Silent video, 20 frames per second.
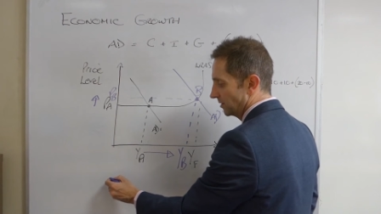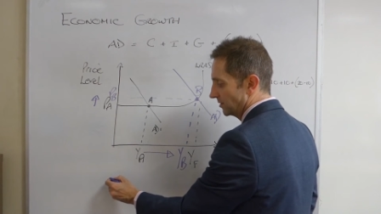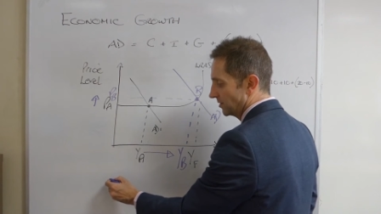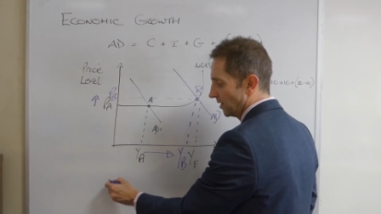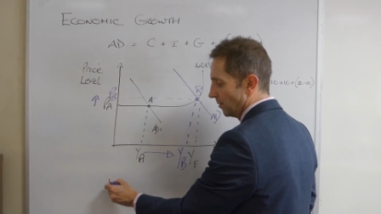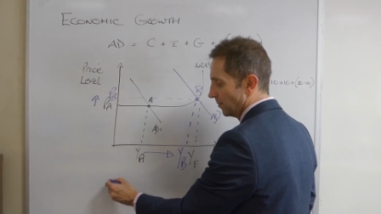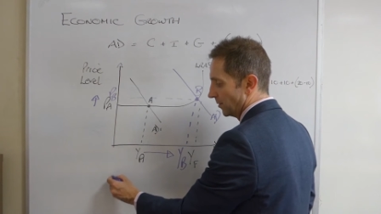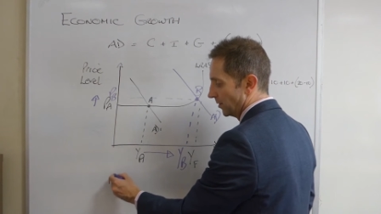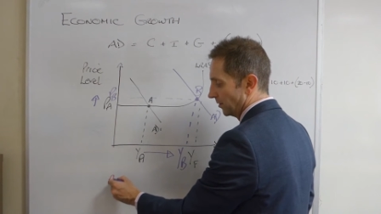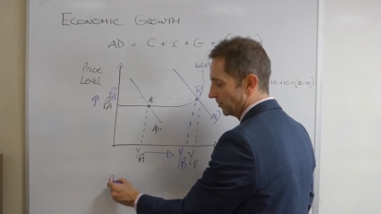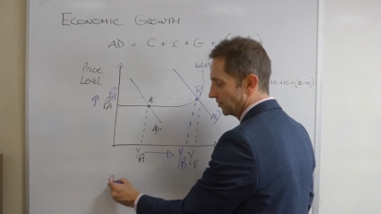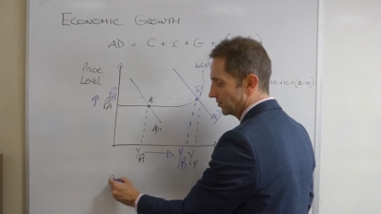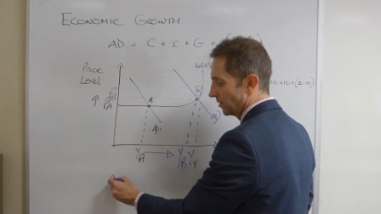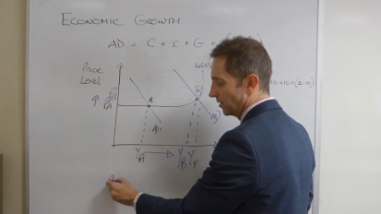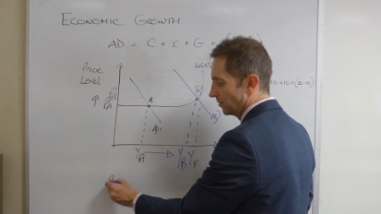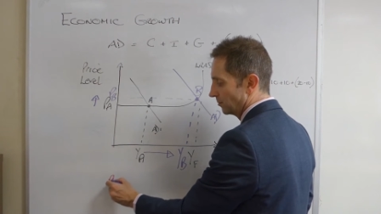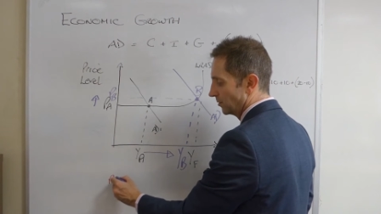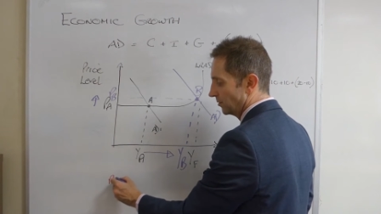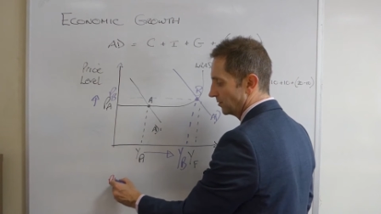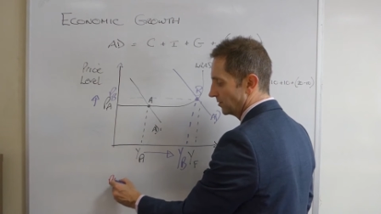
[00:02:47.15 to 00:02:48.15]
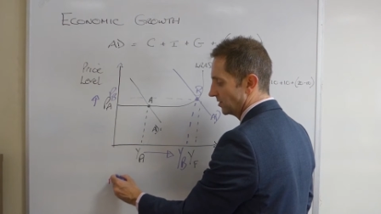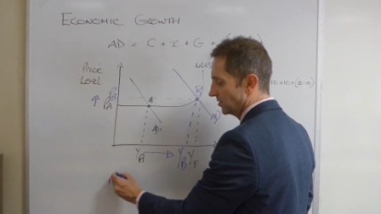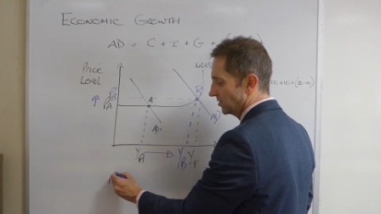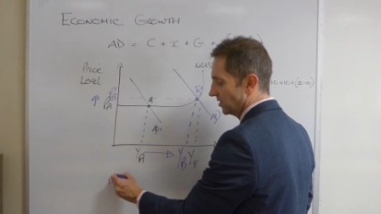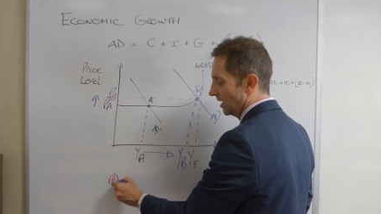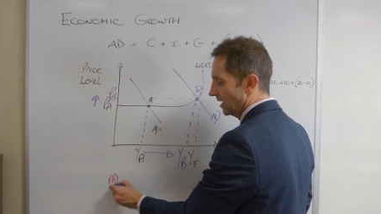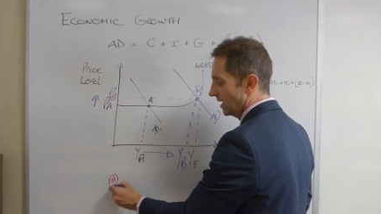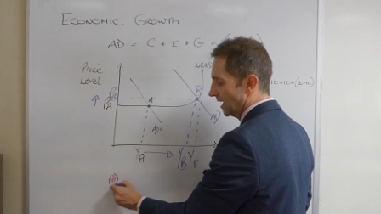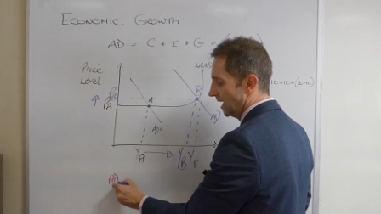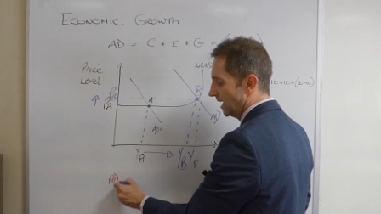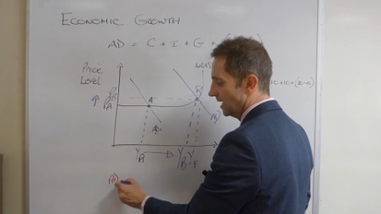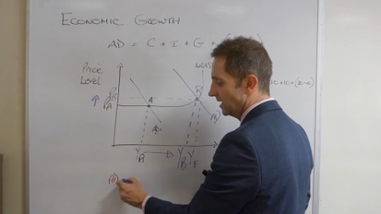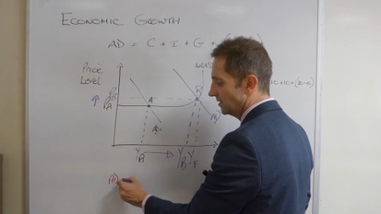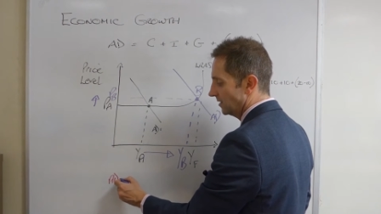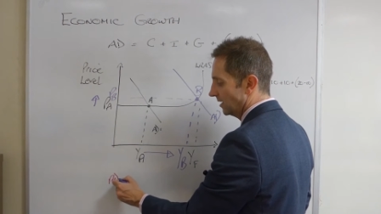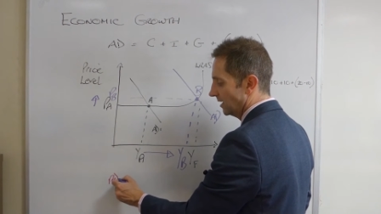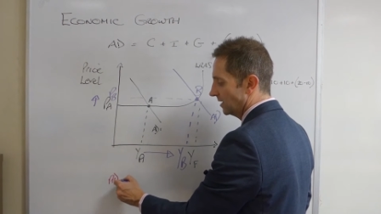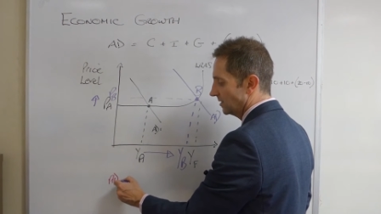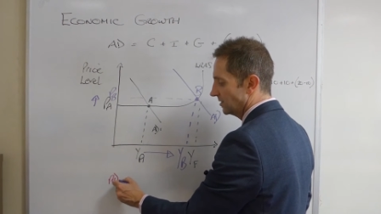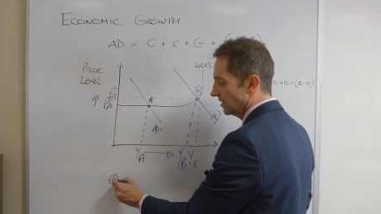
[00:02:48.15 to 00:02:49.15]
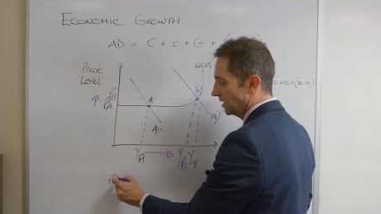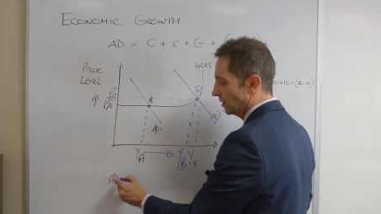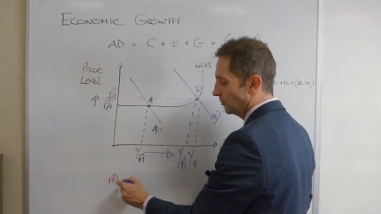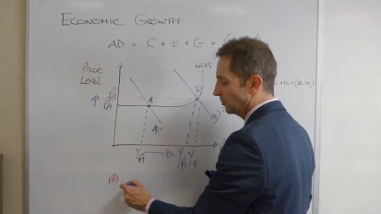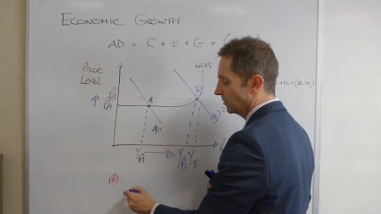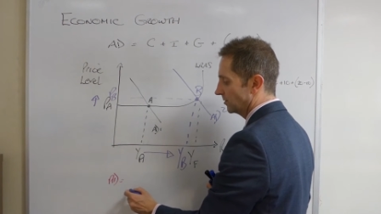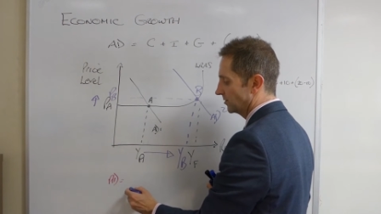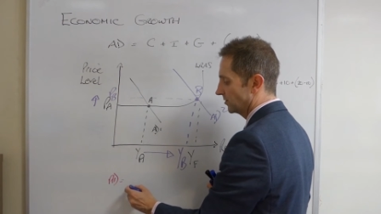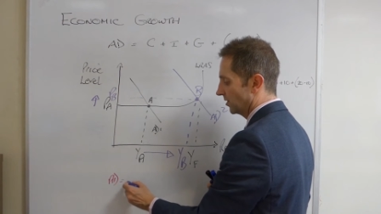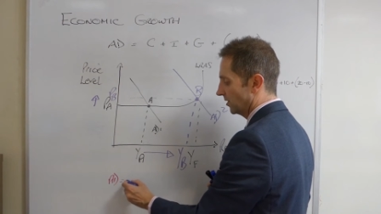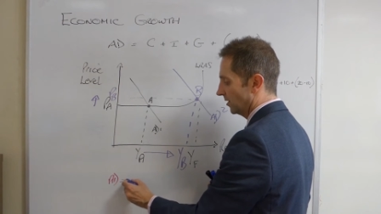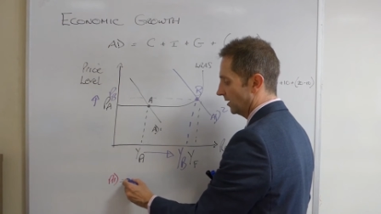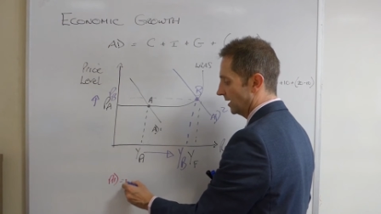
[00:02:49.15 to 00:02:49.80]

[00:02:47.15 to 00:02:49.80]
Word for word: Examiner. So I'm going to say AD is equal to,